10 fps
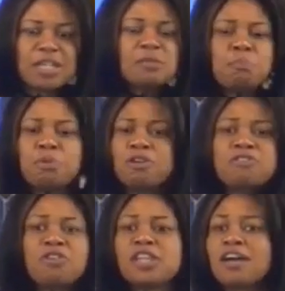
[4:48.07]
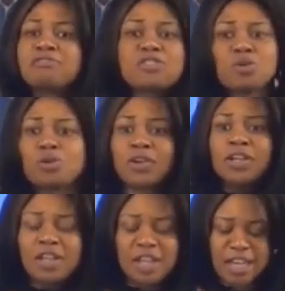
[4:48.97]
It's a beautiful love
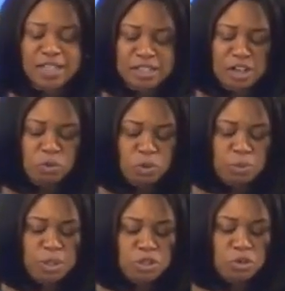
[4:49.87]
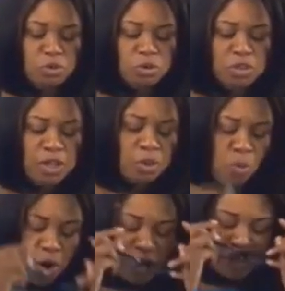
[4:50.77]
story. And turn with me to Ruth
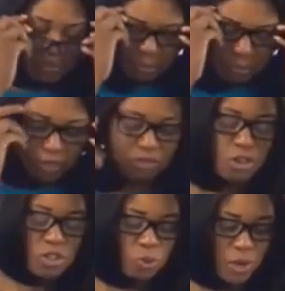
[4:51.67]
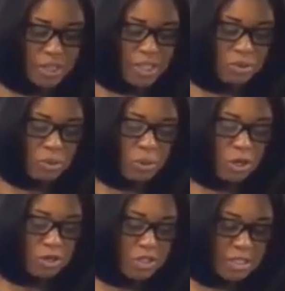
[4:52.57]
1, verse 1. That's where
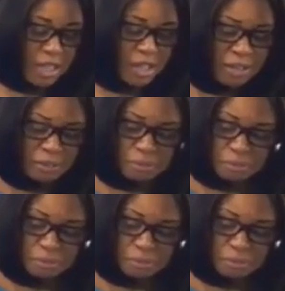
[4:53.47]
we're going to start.